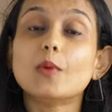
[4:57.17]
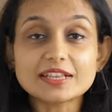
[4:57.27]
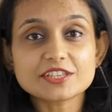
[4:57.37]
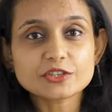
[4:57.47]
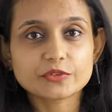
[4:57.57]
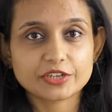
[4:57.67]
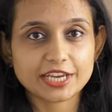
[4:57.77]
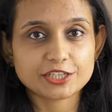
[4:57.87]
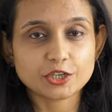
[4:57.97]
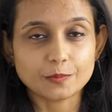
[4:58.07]
Once you
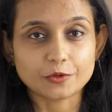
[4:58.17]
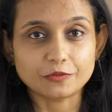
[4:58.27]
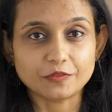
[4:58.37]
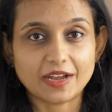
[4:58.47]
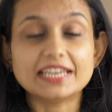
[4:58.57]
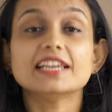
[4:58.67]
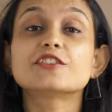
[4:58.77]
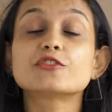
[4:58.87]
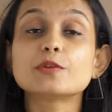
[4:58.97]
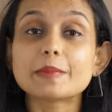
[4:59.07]
create your profile,
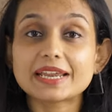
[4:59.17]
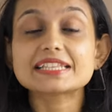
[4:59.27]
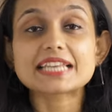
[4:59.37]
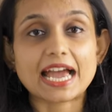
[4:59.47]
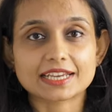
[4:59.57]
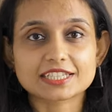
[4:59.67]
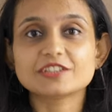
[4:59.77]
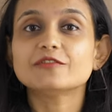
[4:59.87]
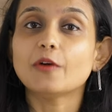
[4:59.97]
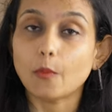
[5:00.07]
it remains
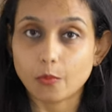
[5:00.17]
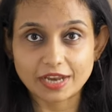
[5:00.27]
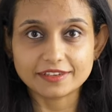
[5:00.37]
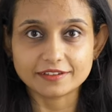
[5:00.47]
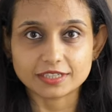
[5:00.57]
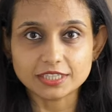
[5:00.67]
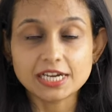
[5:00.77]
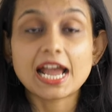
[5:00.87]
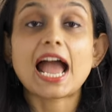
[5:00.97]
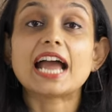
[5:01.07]
active for 1 year
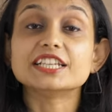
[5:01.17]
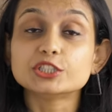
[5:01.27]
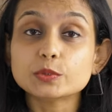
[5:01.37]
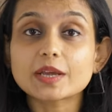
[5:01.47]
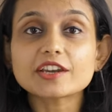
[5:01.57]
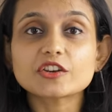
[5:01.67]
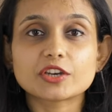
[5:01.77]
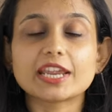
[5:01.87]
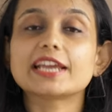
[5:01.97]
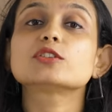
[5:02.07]
and you can
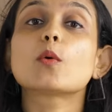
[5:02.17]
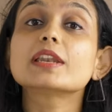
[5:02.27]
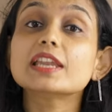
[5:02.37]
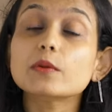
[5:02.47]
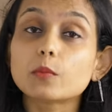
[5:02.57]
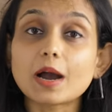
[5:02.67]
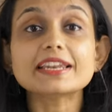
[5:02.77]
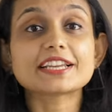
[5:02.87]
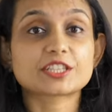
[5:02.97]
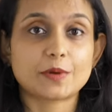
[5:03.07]
create only one
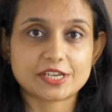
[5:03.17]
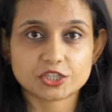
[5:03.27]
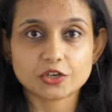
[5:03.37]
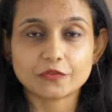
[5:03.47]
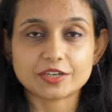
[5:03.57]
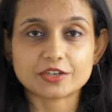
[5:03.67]
expression of